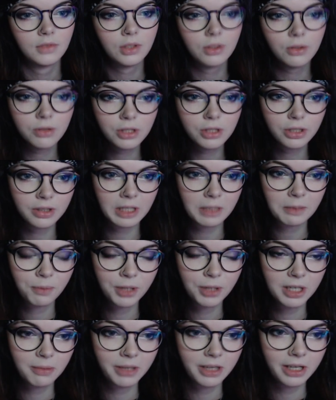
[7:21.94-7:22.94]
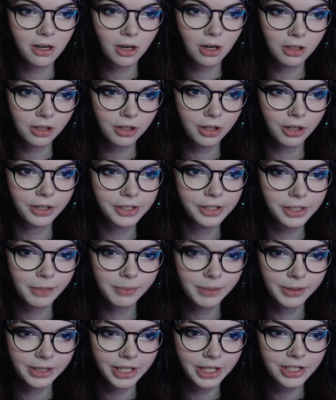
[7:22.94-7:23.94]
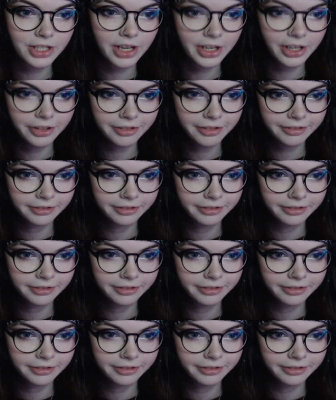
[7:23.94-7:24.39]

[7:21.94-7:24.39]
Those look like pretty big holocrons up on that shelf.